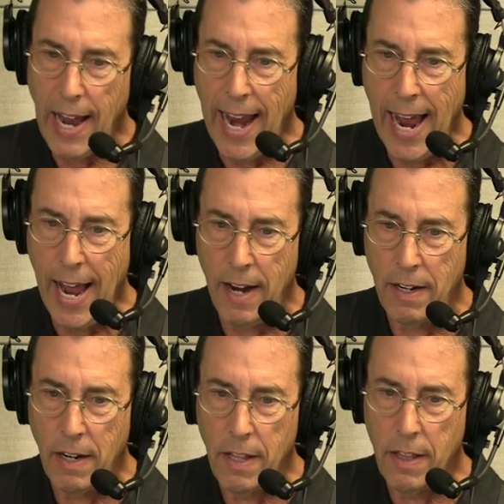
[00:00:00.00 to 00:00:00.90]

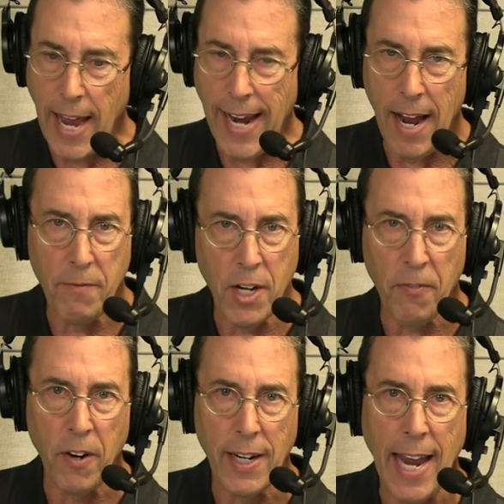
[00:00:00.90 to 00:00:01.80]
And they have
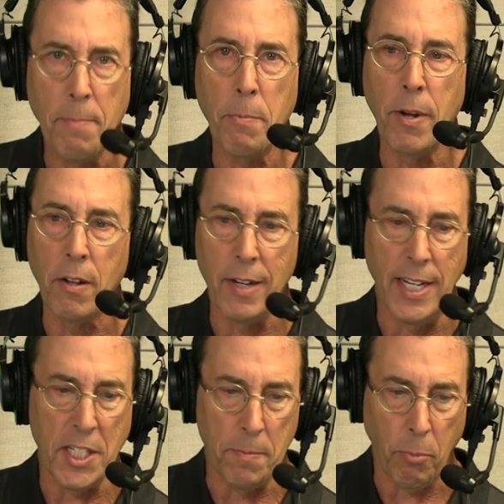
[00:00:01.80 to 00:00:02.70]
different
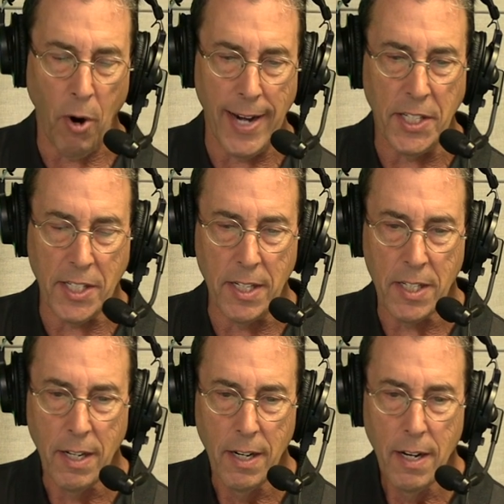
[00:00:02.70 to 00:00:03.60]
capabilities and
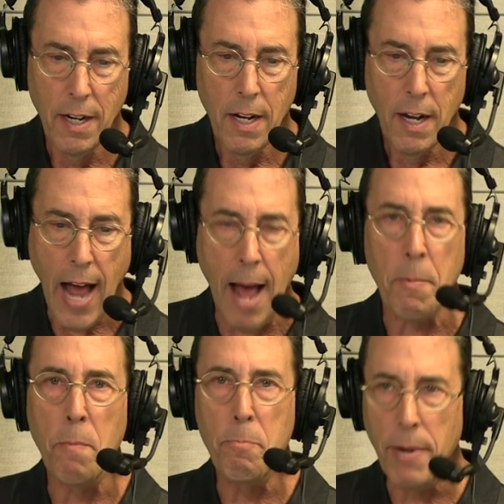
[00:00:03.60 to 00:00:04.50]
prices.
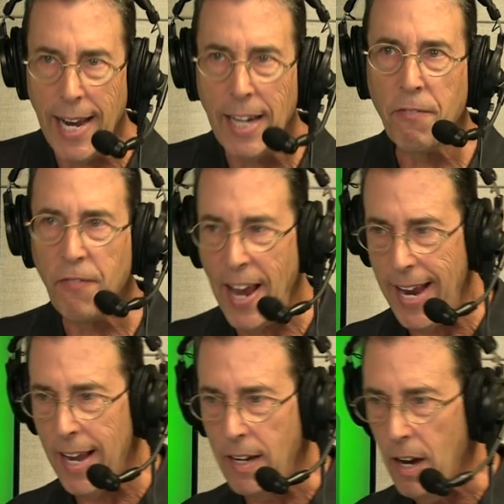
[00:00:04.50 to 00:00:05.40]
I'm a big
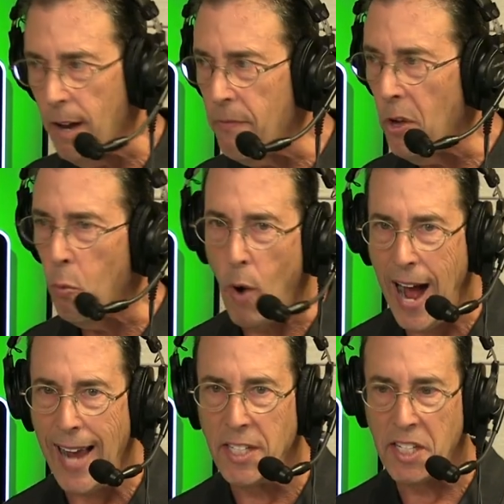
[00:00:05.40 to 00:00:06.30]
fan of the
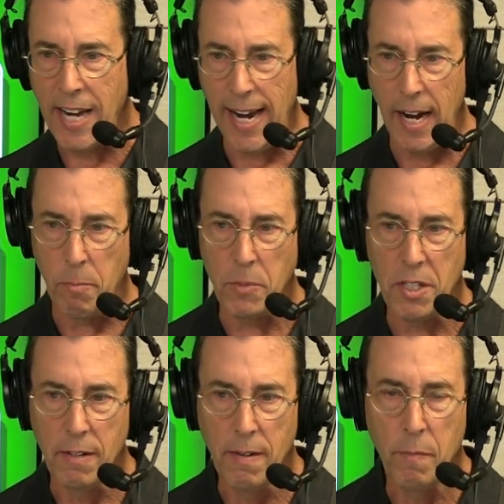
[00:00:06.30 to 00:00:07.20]
Wyze
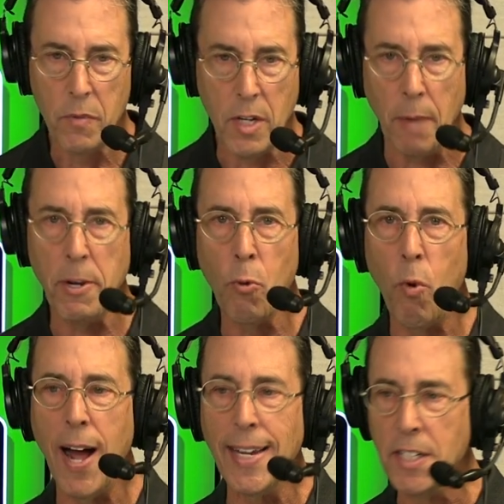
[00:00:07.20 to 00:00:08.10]
Cams, W
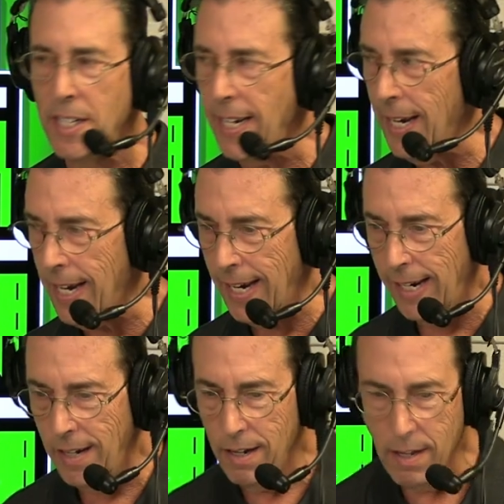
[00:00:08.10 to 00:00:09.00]
Y Z
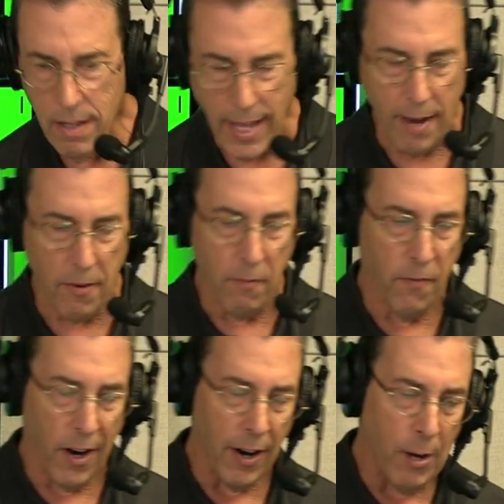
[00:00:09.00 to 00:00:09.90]
E. They have a
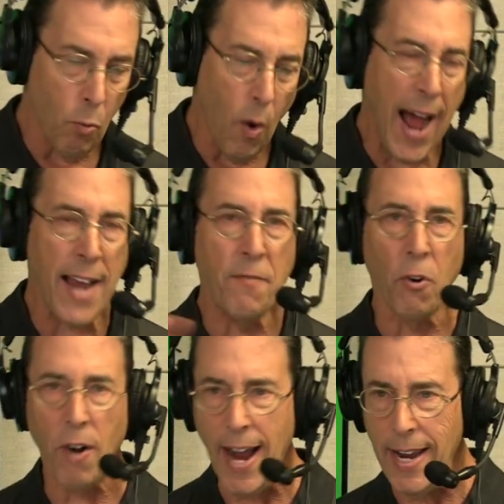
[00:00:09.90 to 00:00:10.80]
very wide
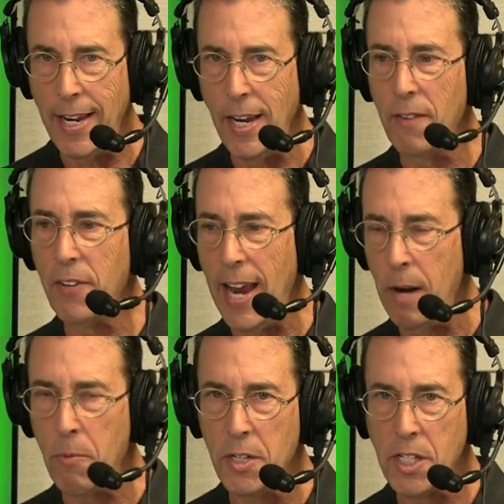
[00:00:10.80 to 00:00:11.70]
variety of
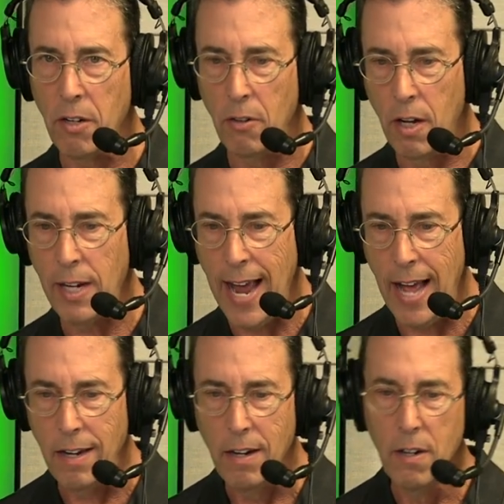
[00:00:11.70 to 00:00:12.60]
cameras to look
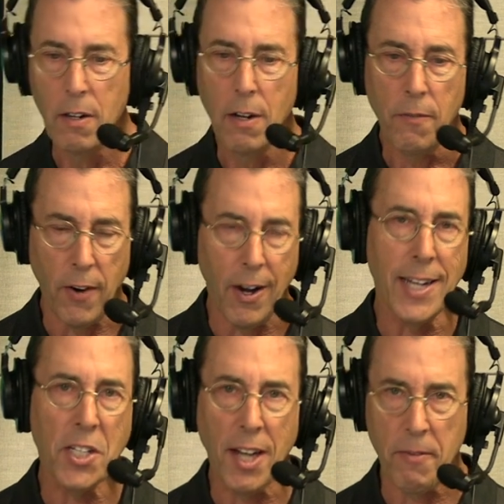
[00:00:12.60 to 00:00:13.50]
at,
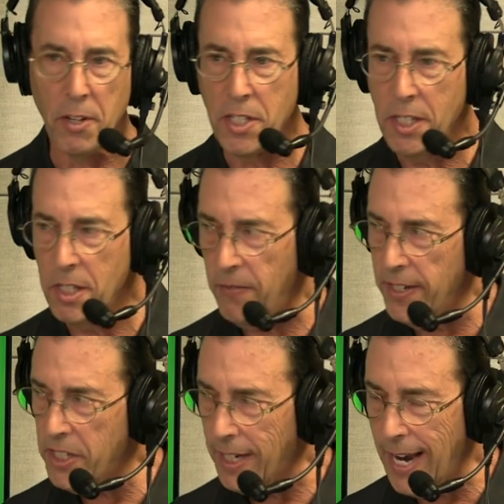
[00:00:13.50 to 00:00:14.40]
various levels of
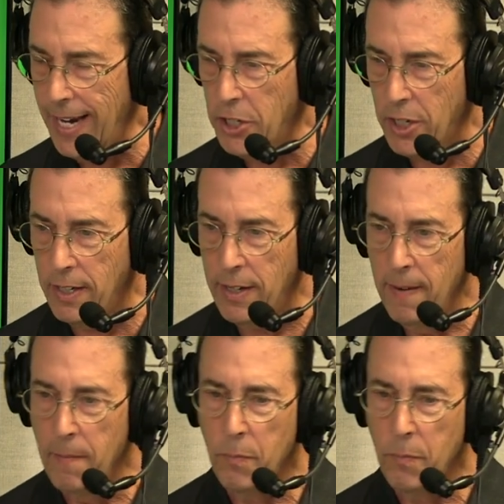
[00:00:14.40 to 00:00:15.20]
sophistication,